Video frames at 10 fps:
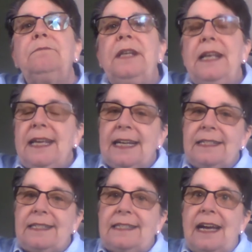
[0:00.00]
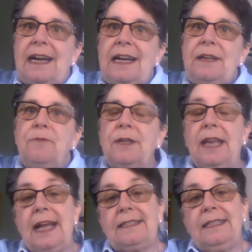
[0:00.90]
playing outside,
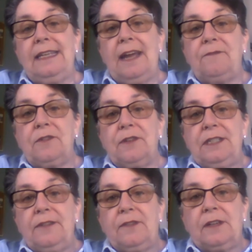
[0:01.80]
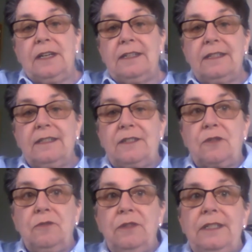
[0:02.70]
relaxing after a difficult
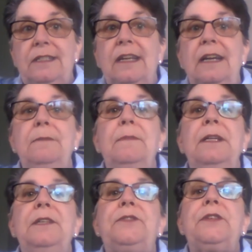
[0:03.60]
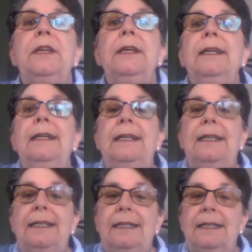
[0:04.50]
school assignment.
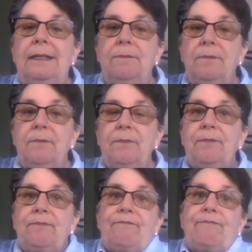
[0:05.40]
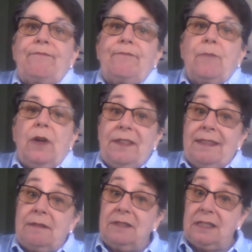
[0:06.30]
Um, whether
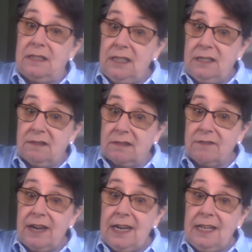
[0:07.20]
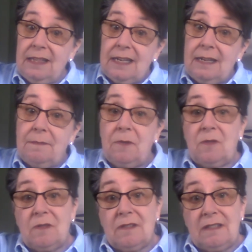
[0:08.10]
that was the teachers grading them
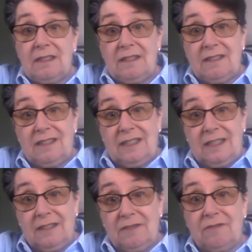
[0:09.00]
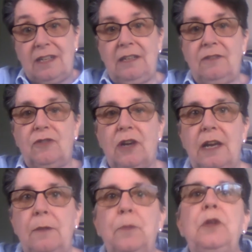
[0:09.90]
or the children
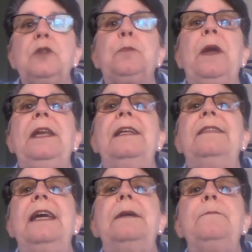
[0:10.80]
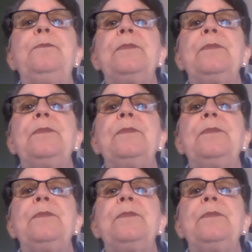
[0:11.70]
trying to participate in them,